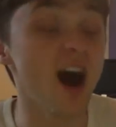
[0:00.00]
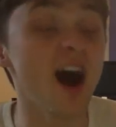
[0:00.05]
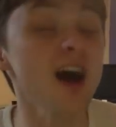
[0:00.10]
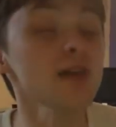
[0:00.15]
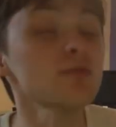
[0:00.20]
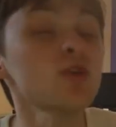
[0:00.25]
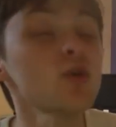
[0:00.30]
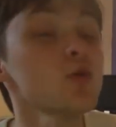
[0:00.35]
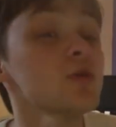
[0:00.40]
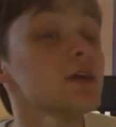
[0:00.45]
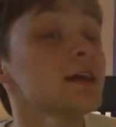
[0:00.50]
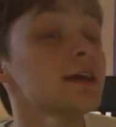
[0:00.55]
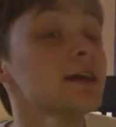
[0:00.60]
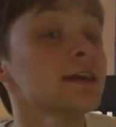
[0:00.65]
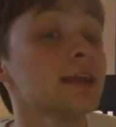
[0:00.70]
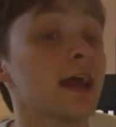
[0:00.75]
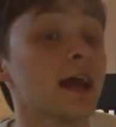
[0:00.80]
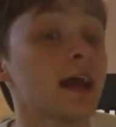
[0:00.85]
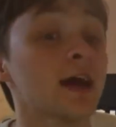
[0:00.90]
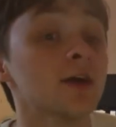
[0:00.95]
I'm calling
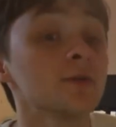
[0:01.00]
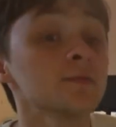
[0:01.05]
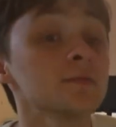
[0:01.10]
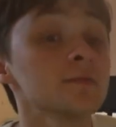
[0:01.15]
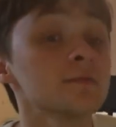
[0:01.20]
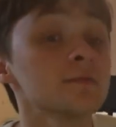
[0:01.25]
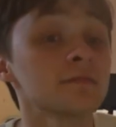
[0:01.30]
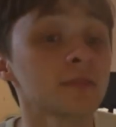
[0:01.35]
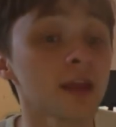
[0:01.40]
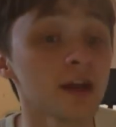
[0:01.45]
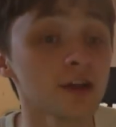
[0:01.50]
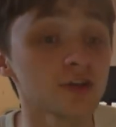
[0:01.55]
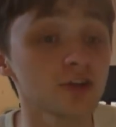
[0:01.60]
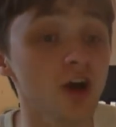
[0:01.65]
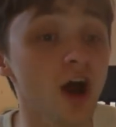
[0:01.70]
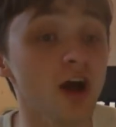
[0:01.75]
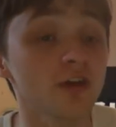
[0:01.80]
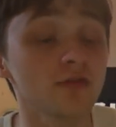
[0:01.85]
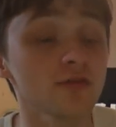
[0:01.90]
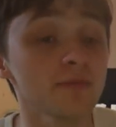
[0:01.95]
it now
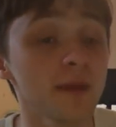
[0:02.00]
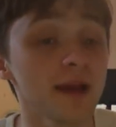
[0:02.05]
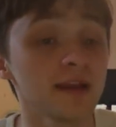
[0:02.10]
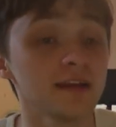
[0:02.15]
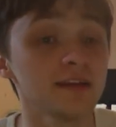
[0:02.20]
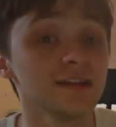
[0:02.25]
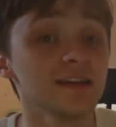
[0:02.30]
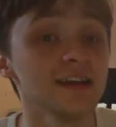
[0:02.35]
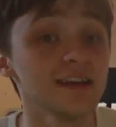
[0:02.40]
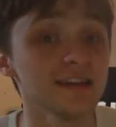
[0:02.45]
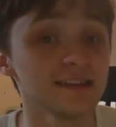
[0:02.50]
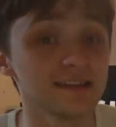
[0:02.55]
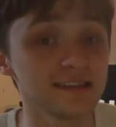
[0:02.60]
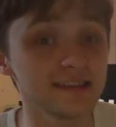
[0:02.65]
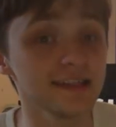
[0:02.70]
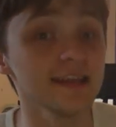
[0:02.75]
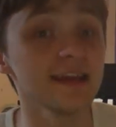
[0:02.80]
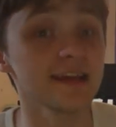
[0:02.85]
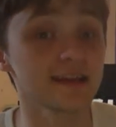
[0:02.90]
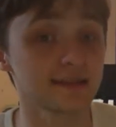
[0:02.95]
Dark Rebellion
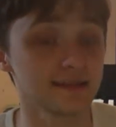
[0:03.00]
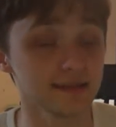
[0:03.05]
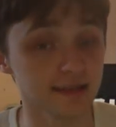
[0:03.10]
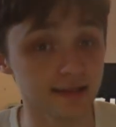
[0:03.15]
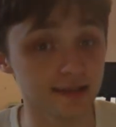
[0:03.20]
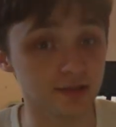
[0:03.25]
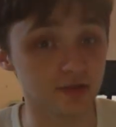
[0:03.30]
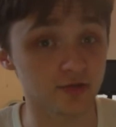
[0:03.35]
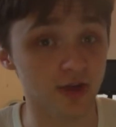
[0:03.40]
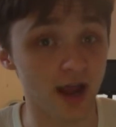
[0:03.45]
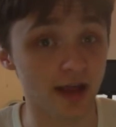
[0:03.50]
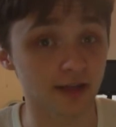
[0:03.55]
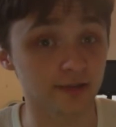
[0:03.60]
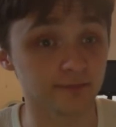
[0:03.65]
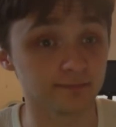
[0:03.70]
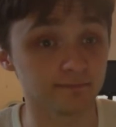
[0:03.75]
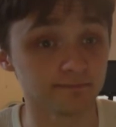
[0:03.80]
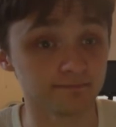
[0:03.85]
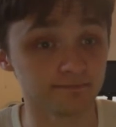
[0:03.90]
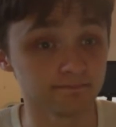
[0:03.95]
Xyz
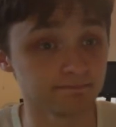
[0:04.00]
Dragon.